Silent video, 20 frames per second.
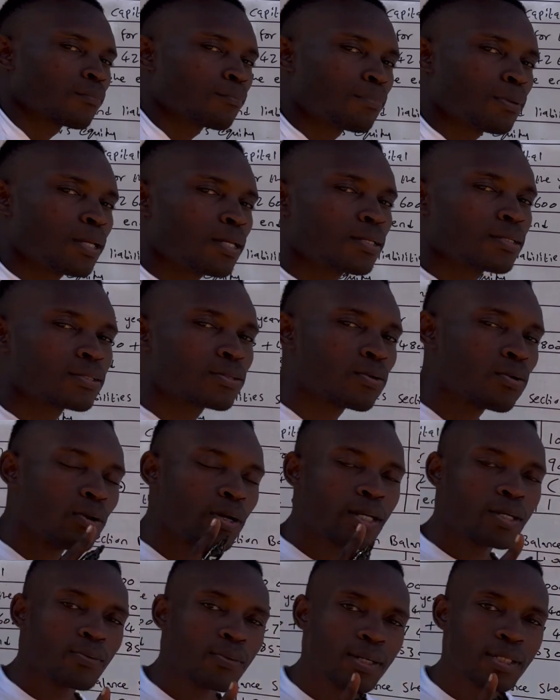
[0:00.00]
Please go
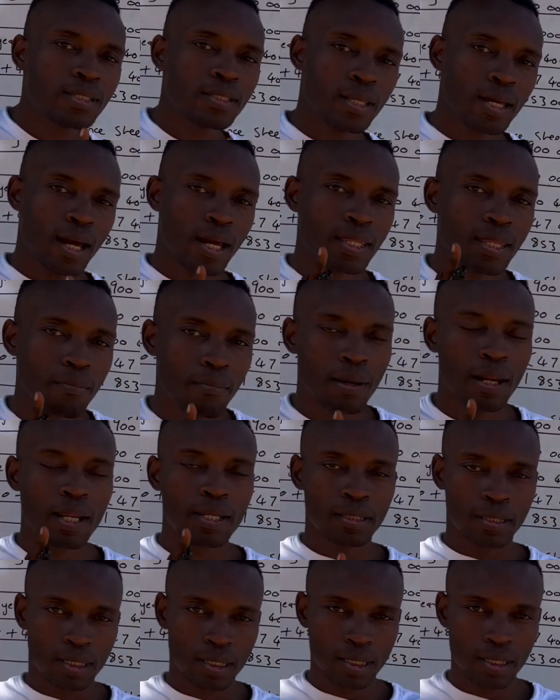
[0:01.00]
and watch the other
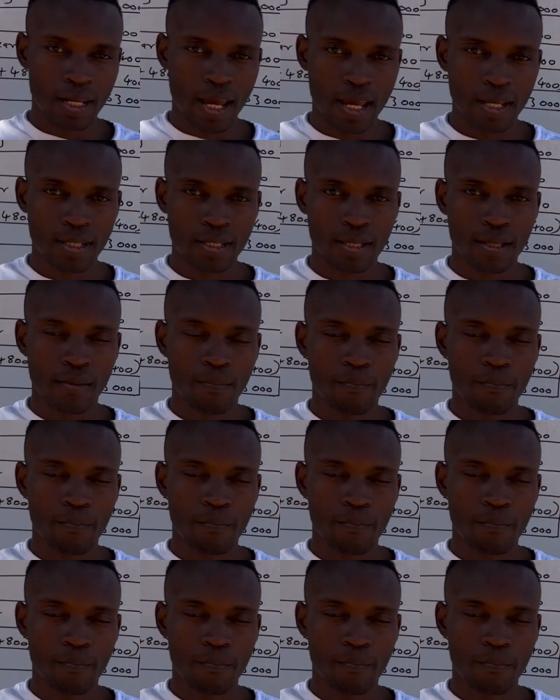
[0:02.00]
balance sheet, guys,